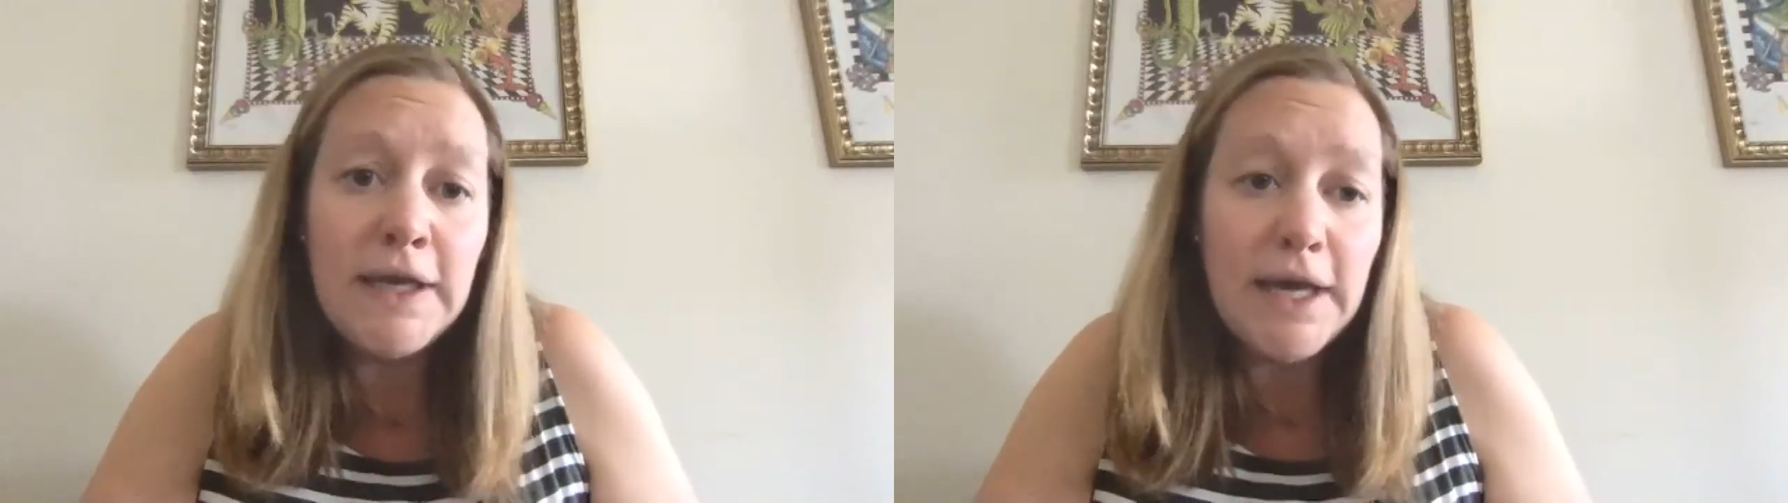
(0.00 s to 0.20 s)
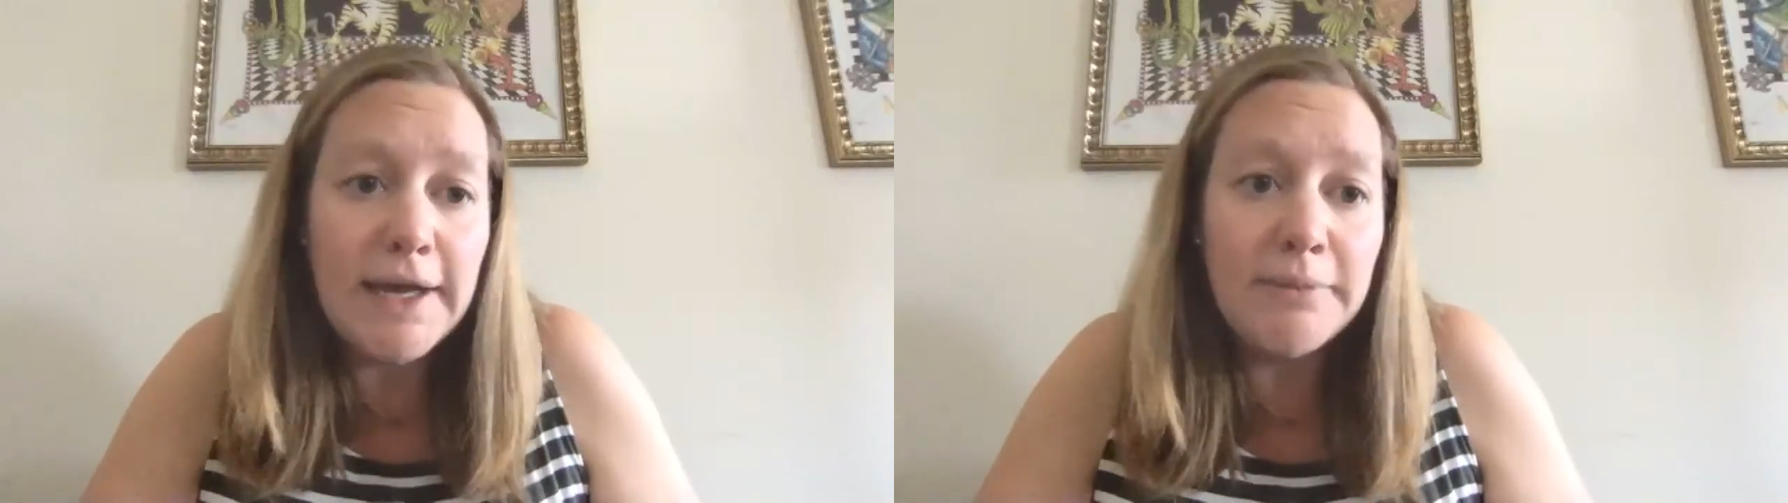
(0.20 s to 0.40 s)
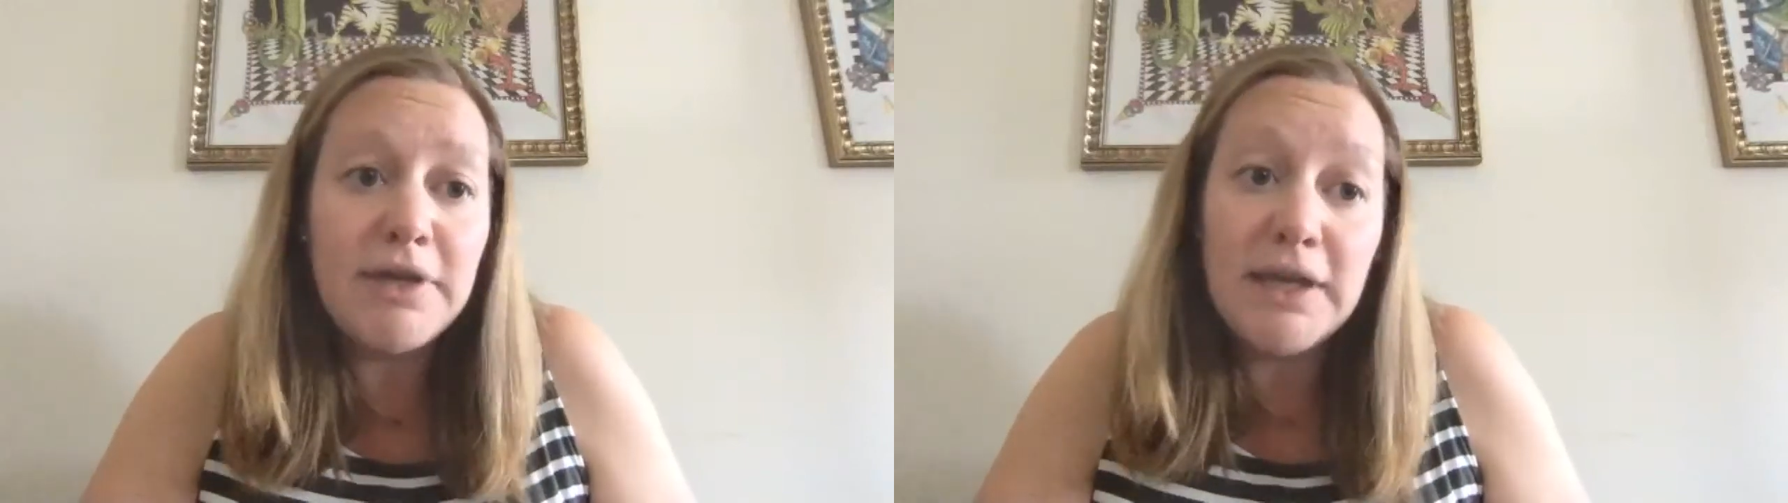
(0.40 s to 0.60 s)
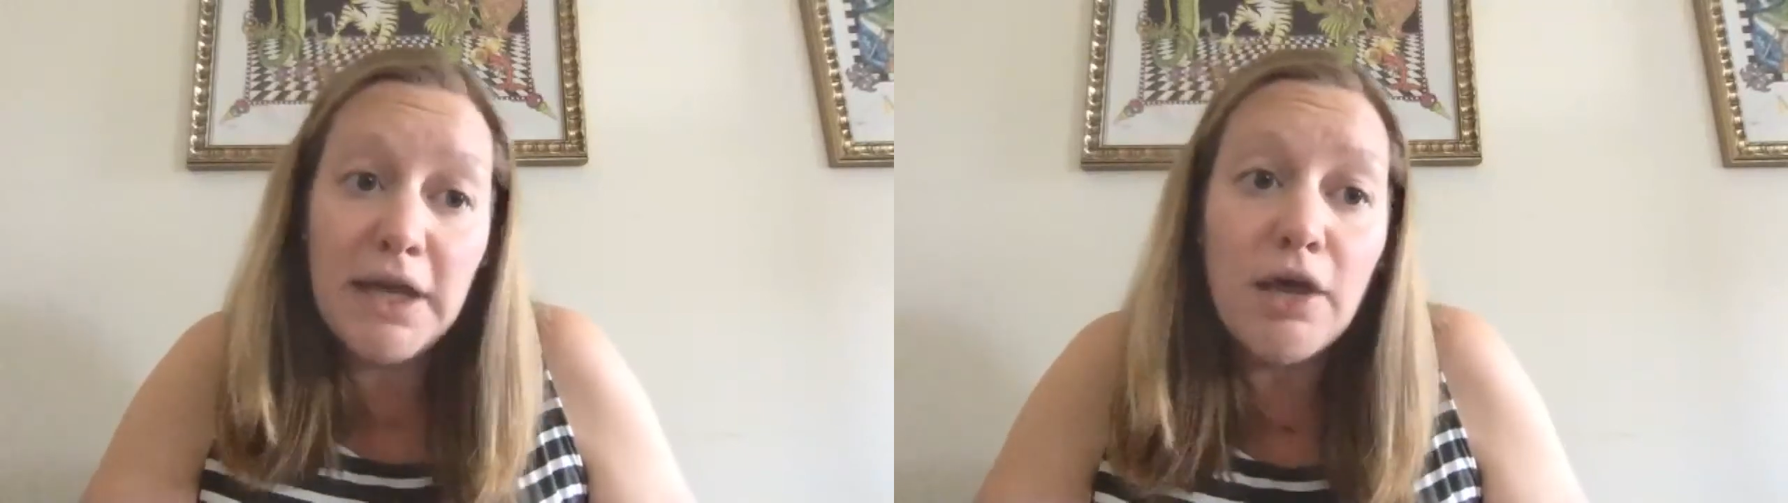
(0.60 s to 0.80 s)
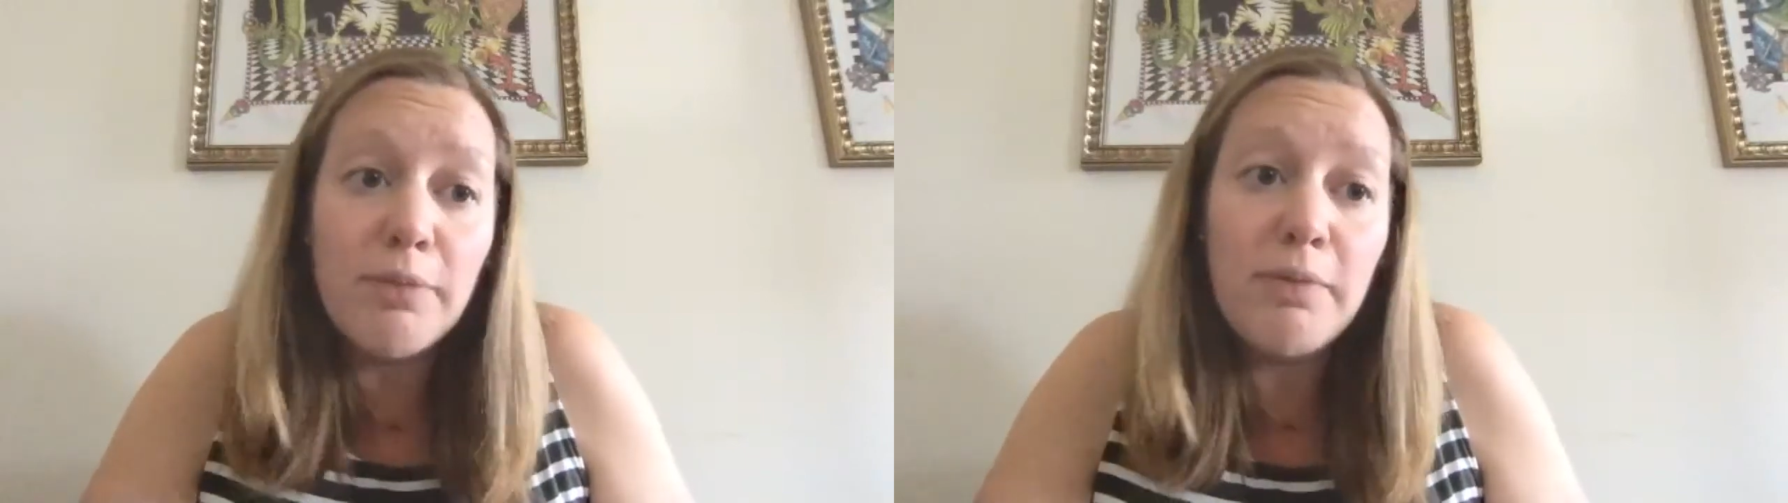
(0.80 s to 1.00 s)
can
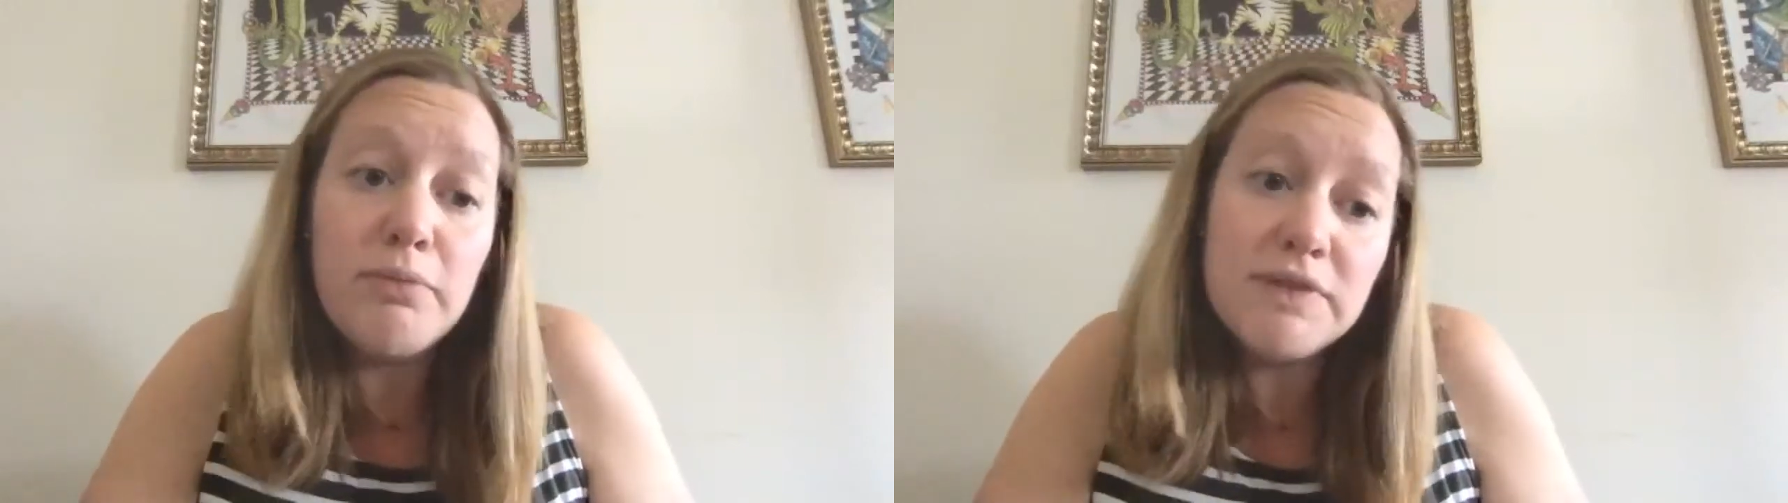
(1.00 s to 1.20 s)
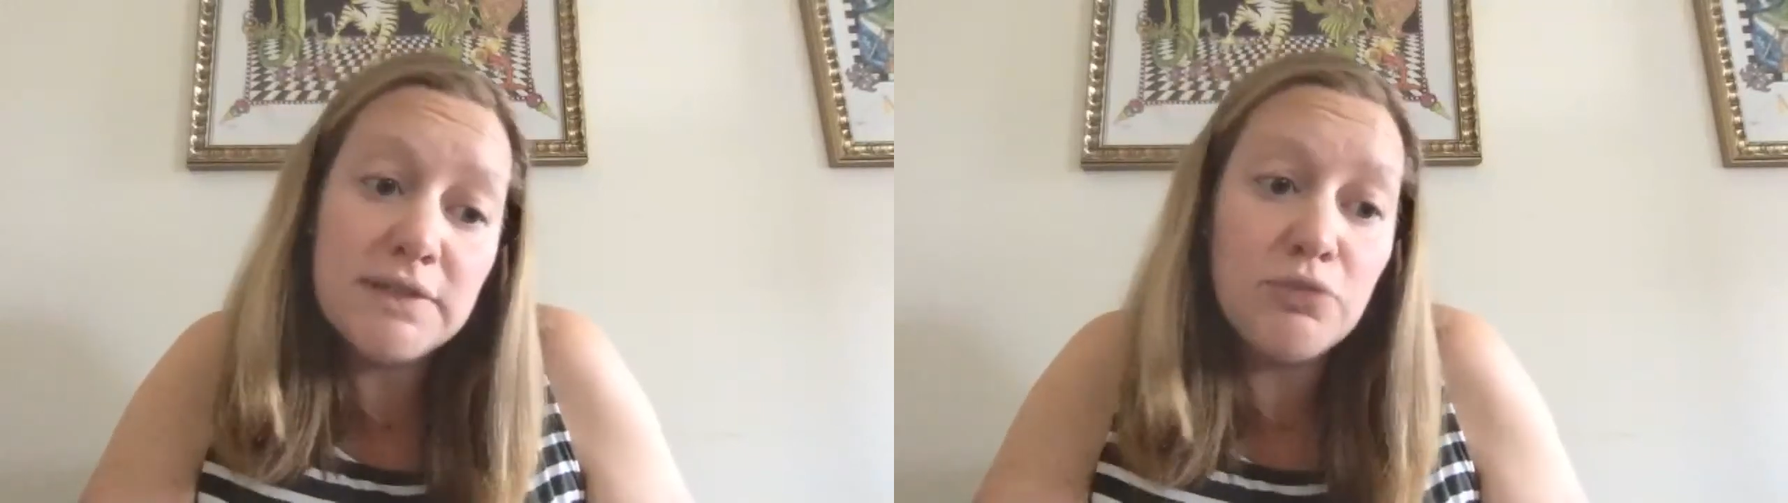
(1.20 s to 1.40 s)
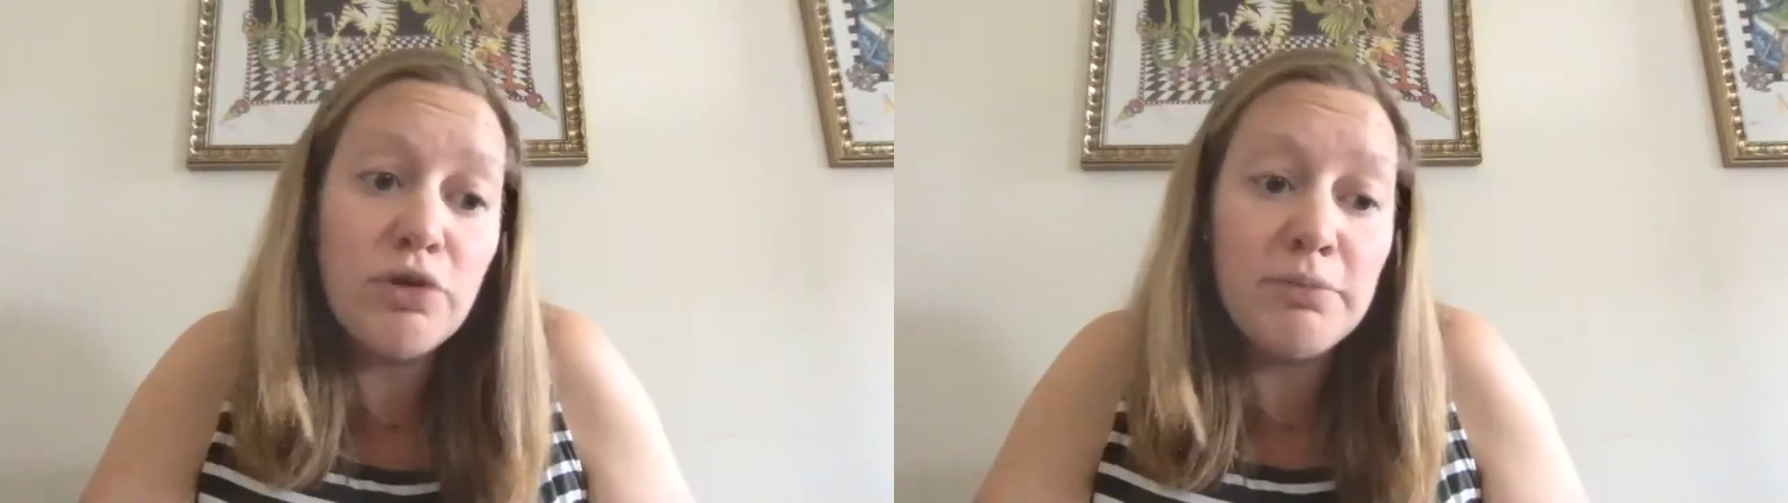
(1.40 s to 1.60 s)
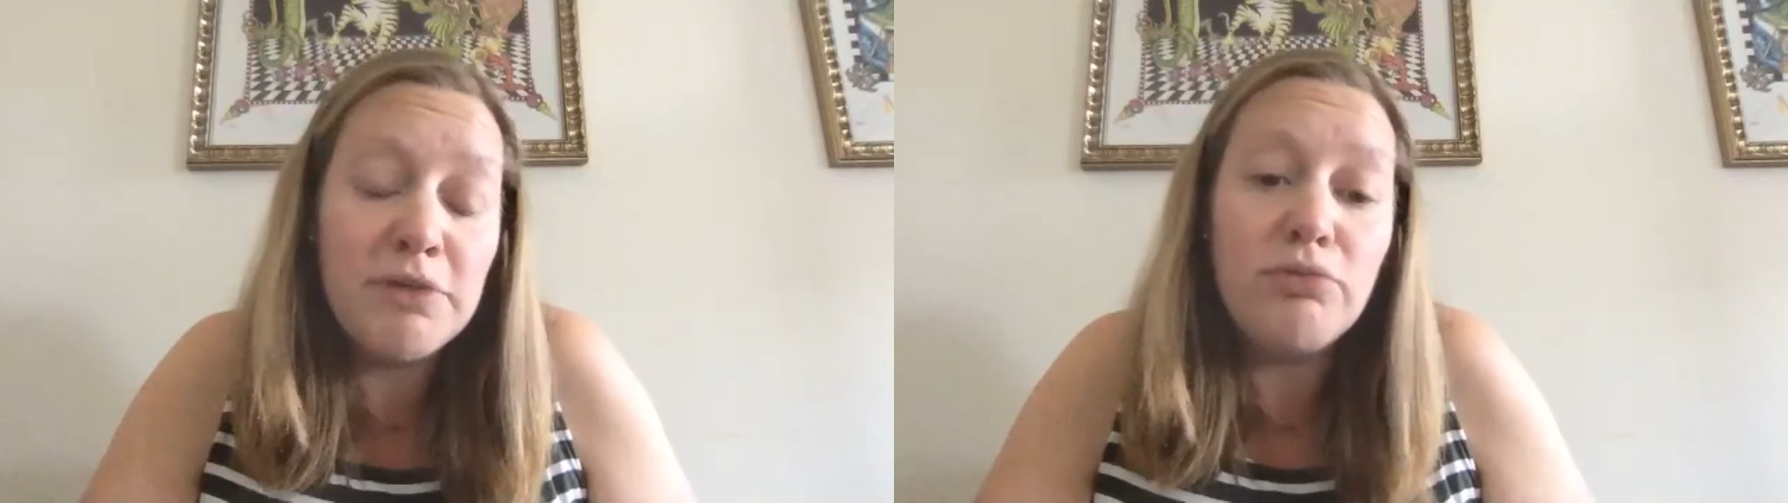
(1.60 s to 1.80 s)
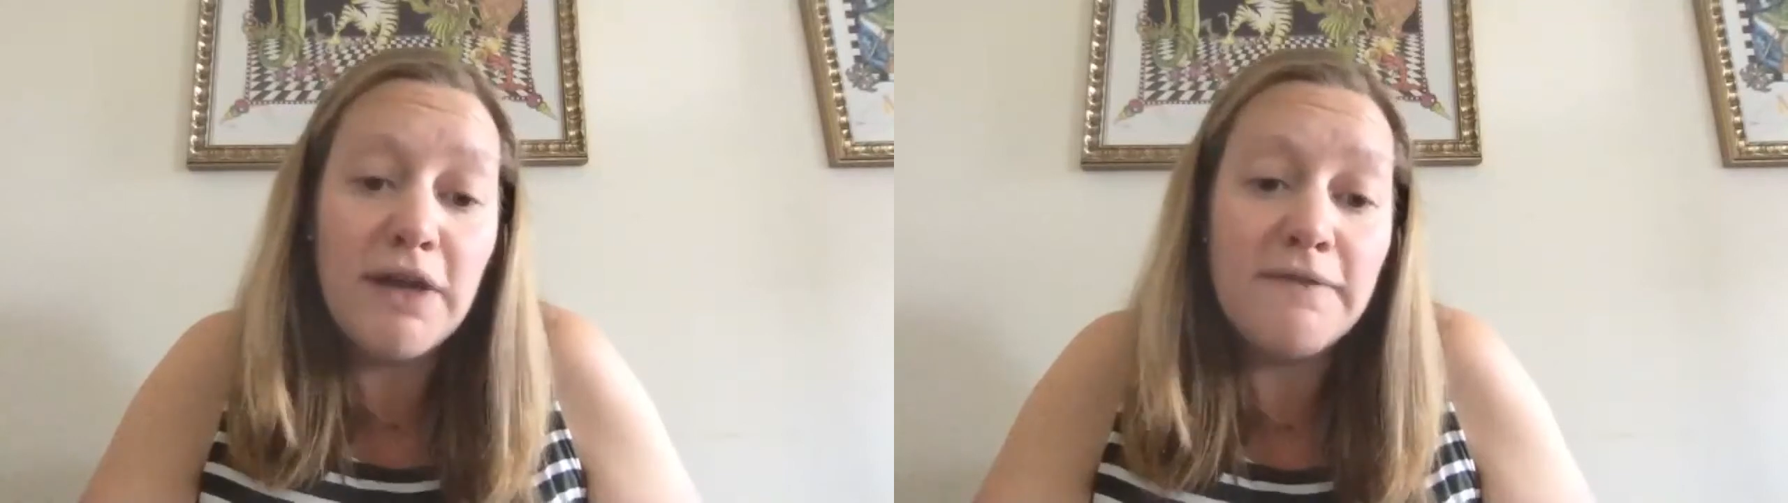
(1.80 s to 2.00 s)
help some more
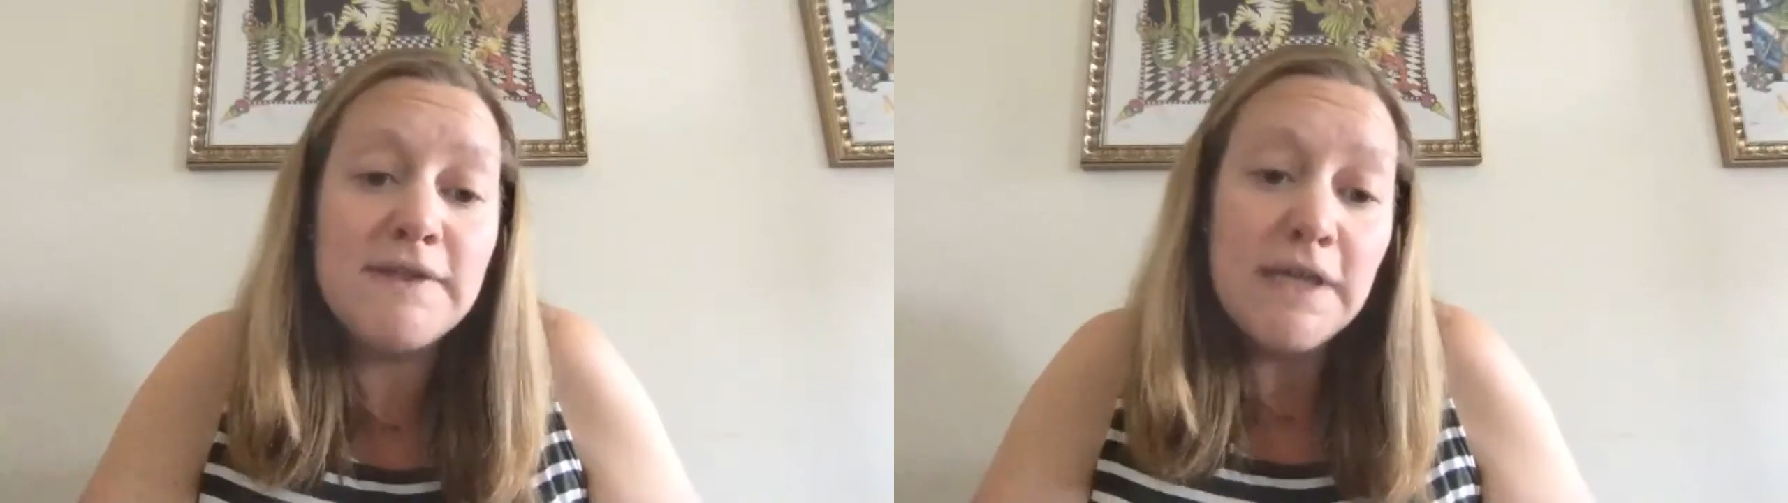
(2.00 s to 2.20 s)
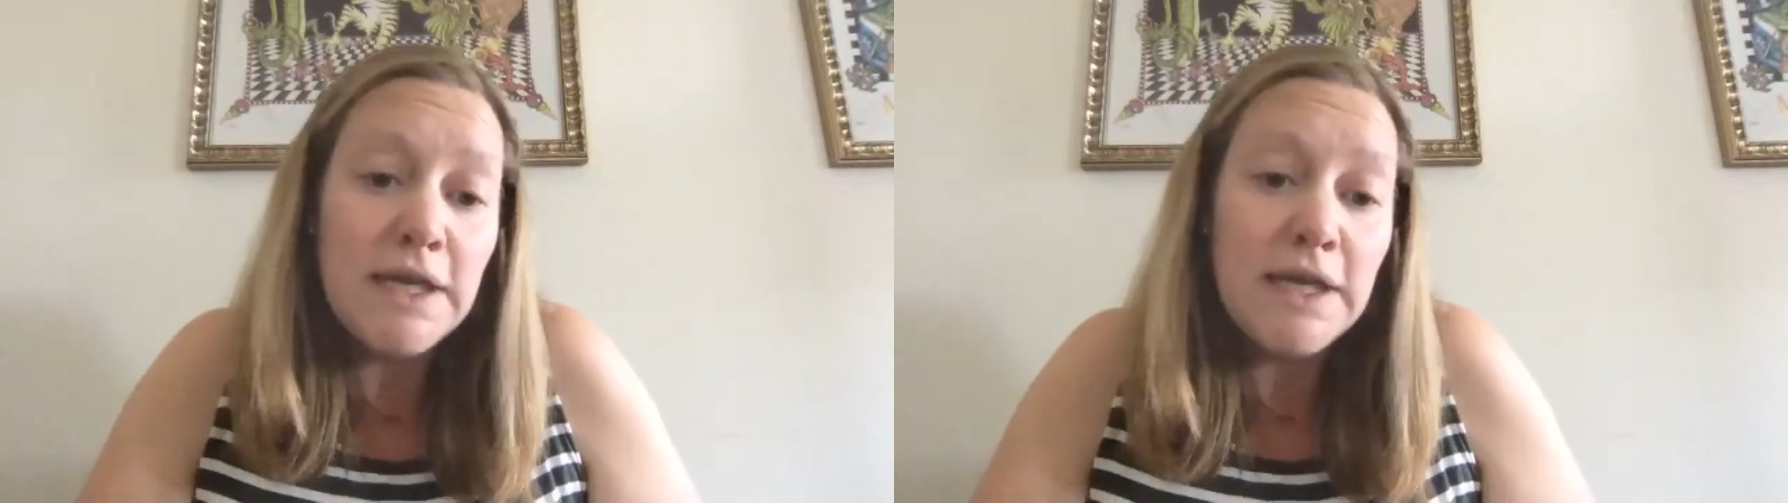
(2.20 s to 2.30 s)
midwives